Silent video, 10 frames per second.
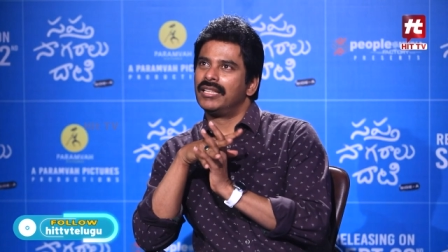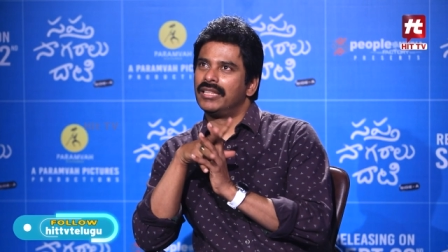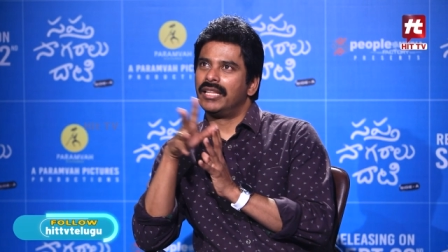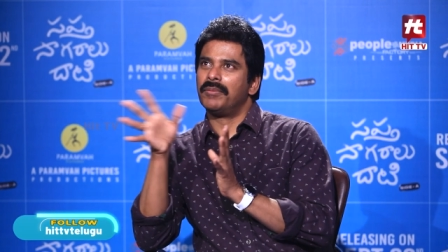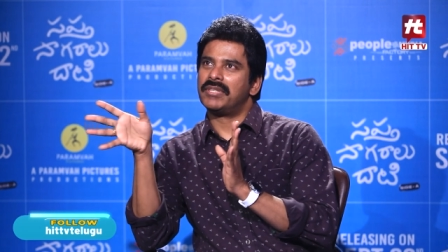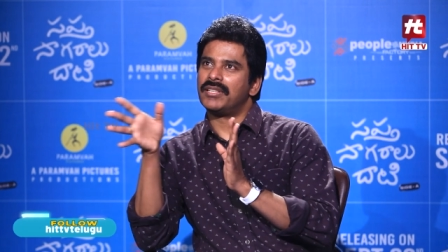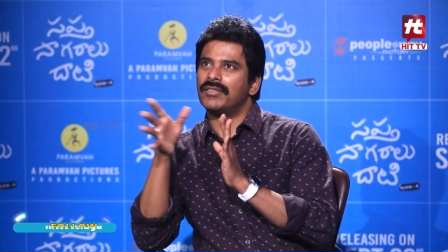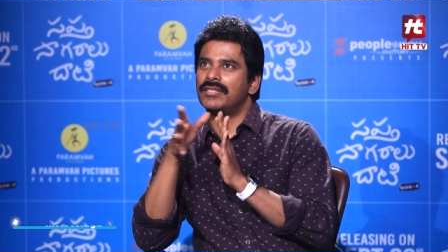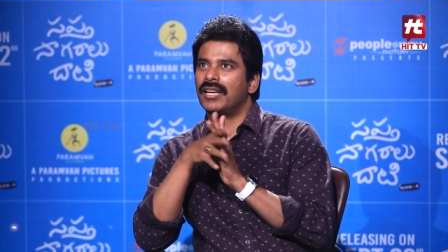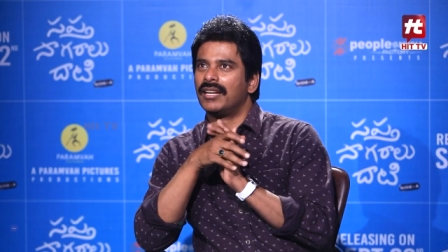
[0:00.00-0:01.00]
triple seven
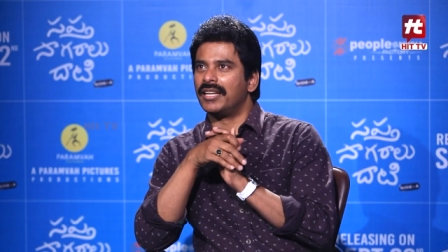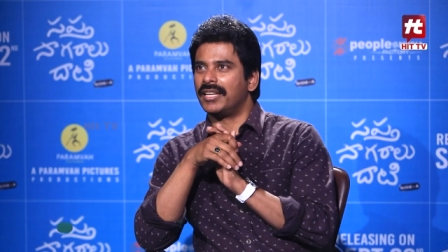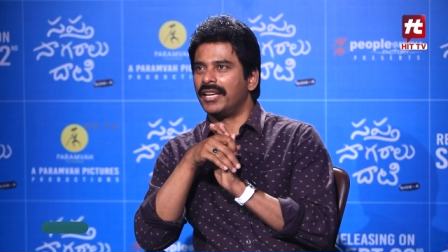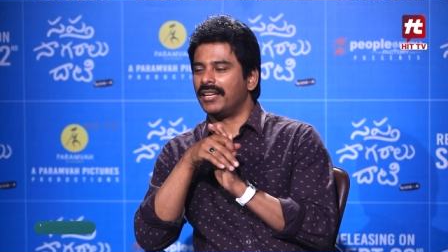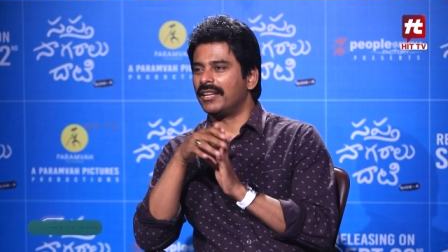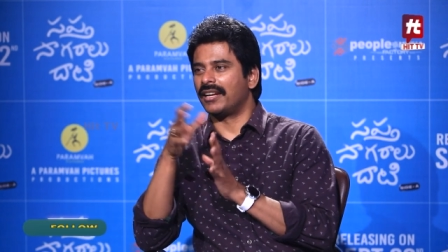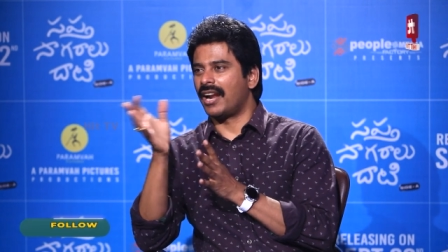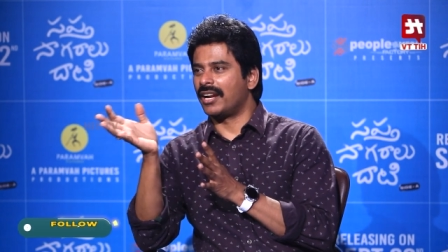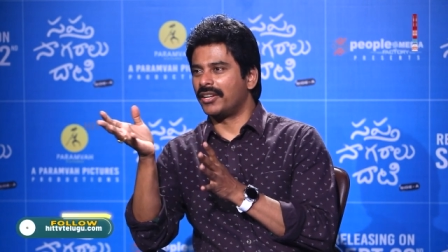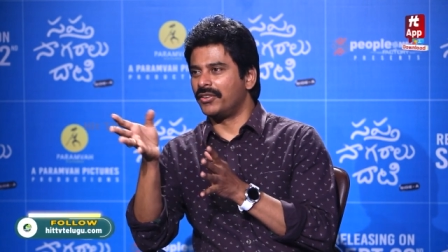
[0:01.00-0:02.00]
Charlie,
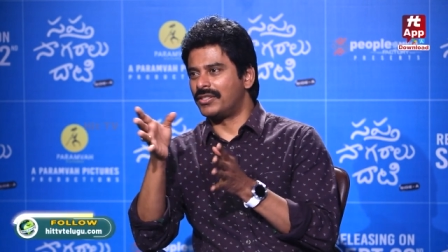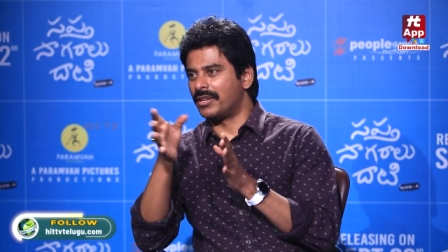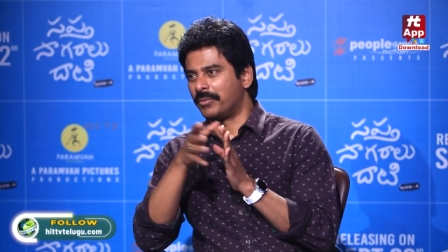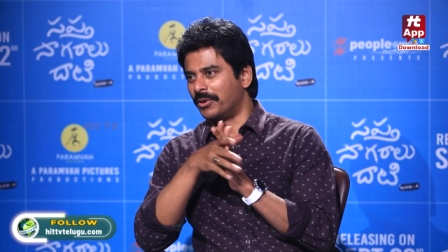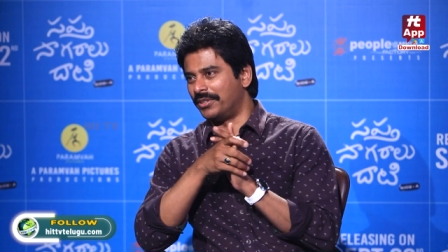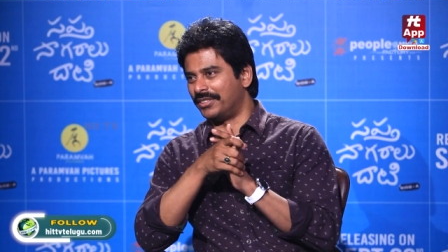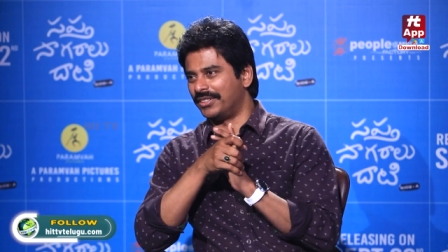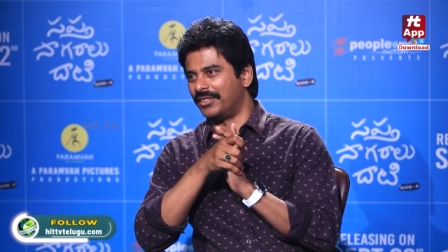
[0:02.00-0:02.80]
Rana, you will support your